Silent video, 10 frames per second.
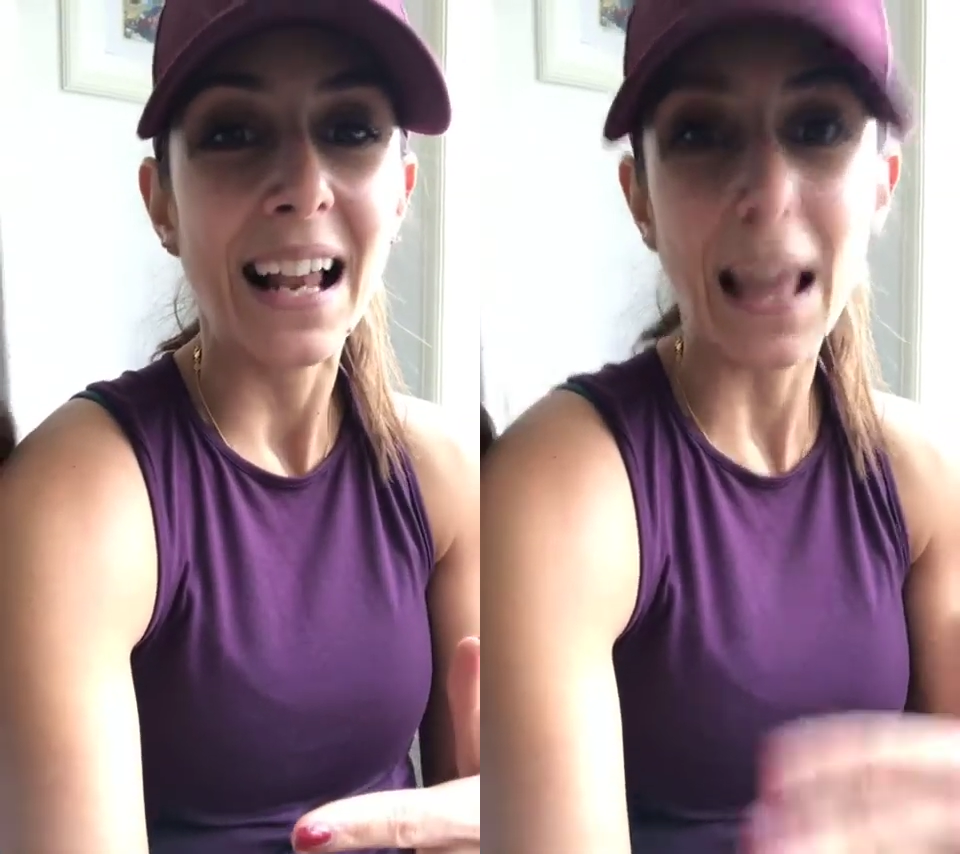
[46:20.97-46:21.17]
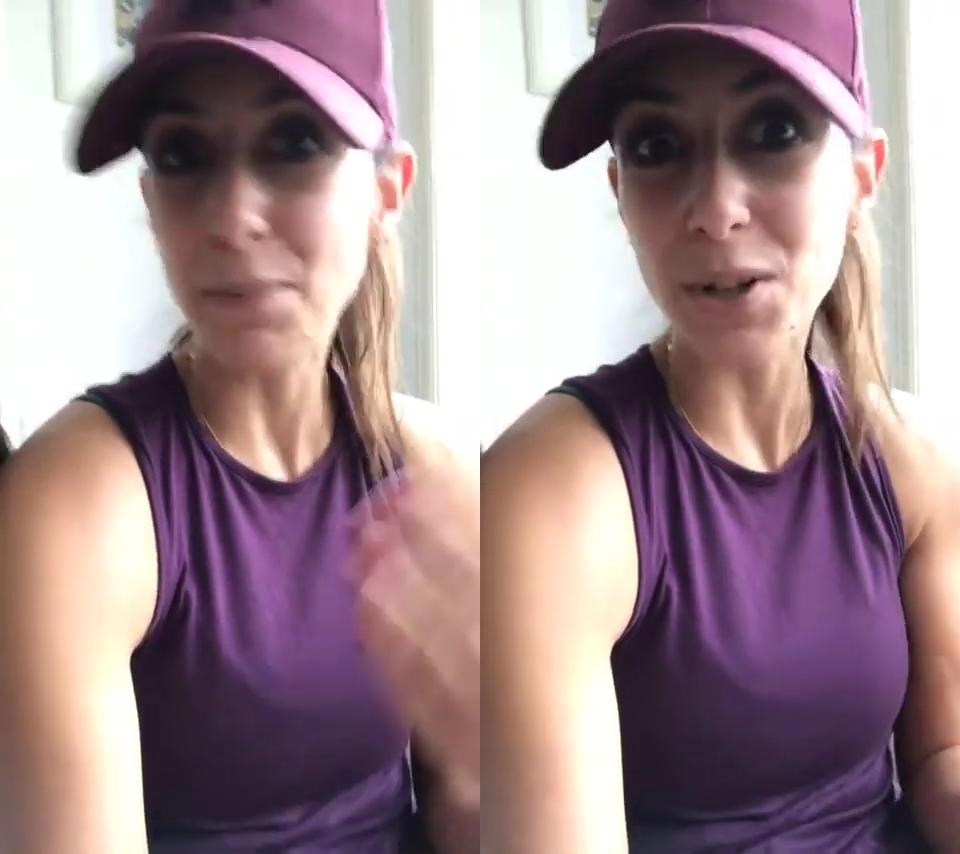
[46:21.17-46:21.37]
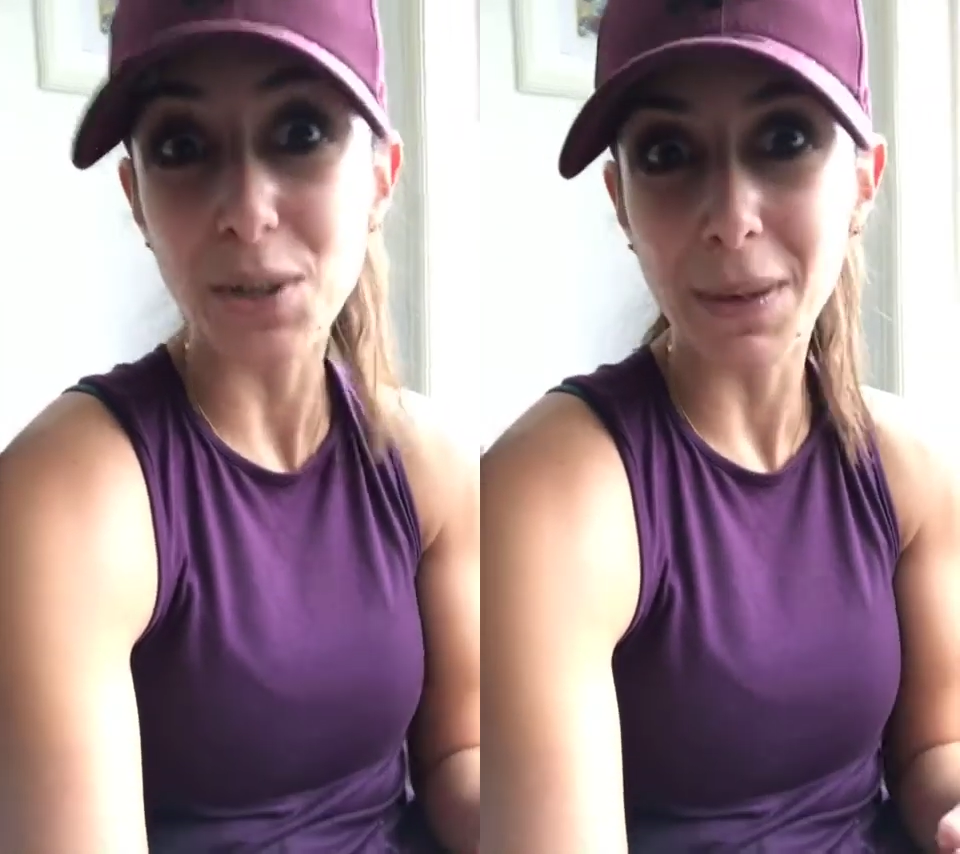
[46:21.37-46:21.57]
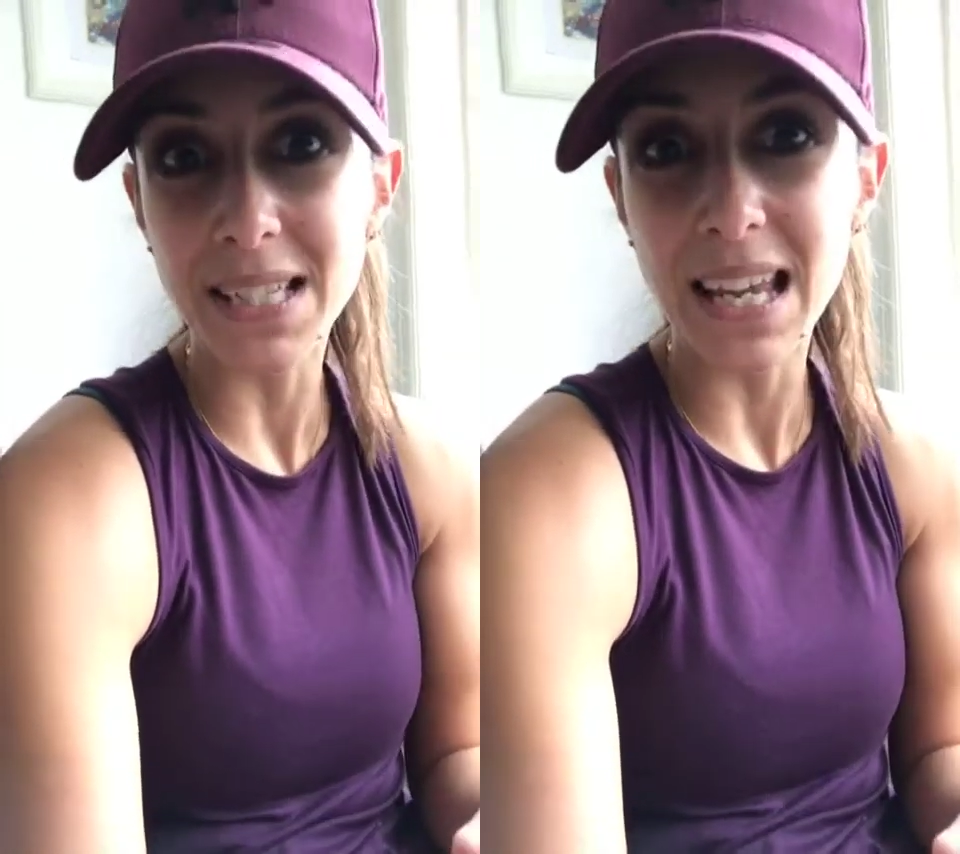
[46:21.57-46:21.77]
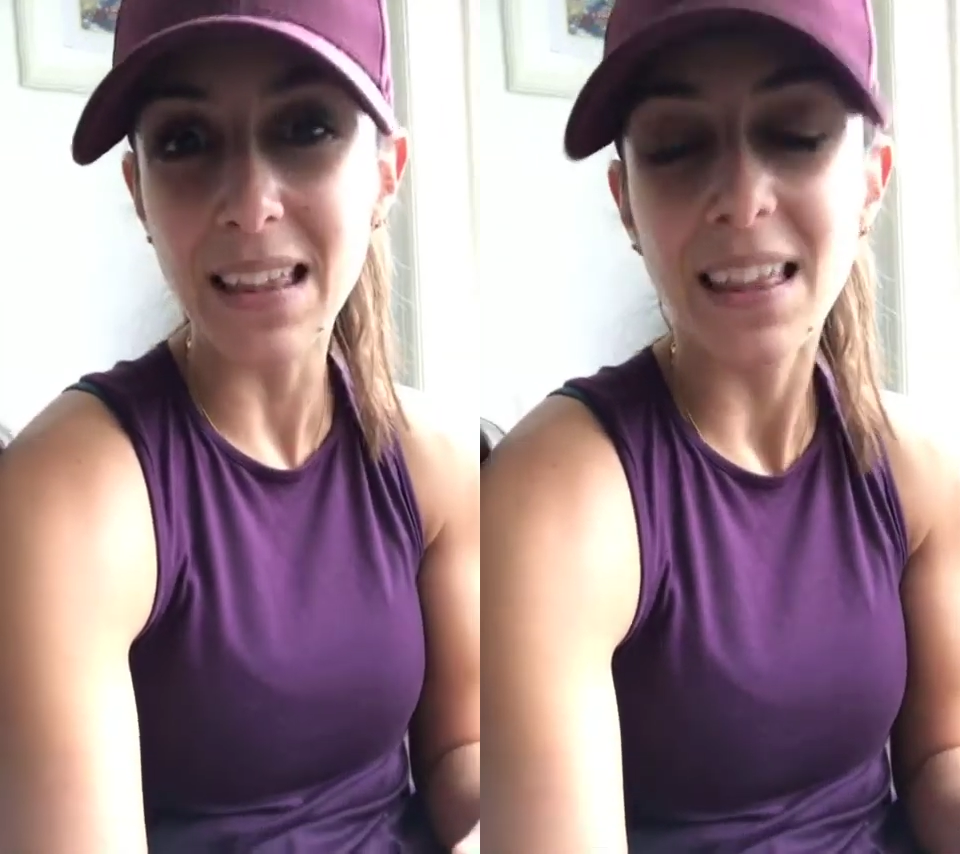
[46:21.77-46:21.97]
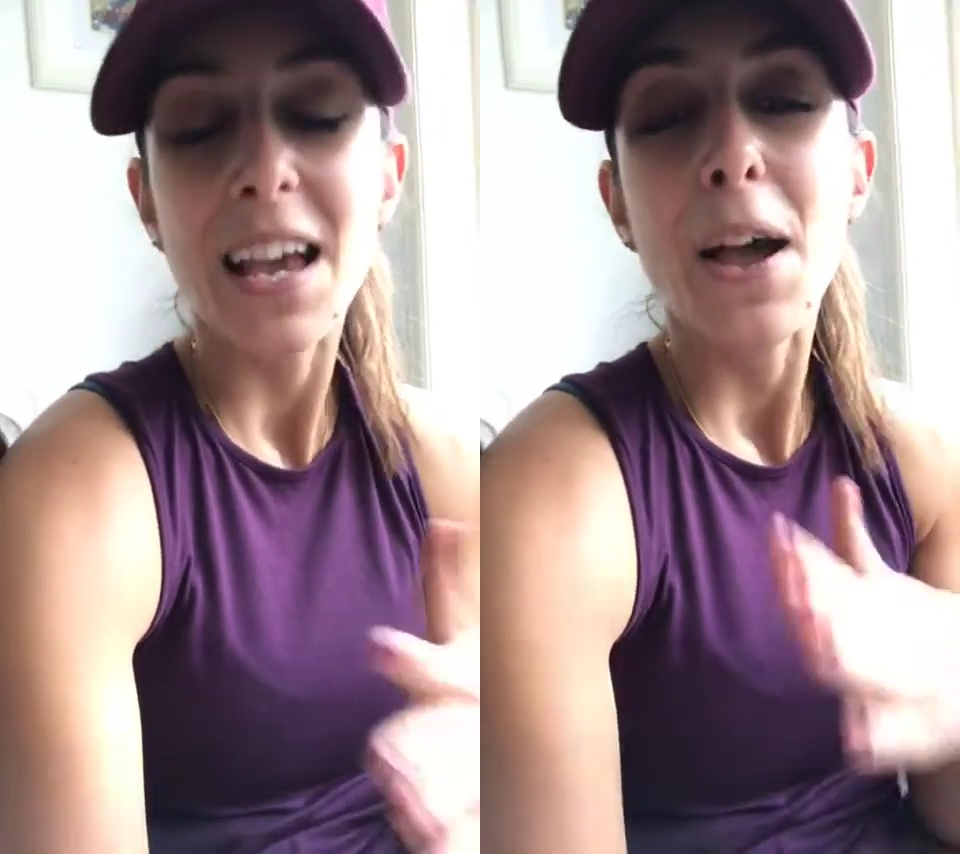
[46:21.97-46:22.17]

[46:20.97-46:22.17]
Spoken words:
like brushing my teeth.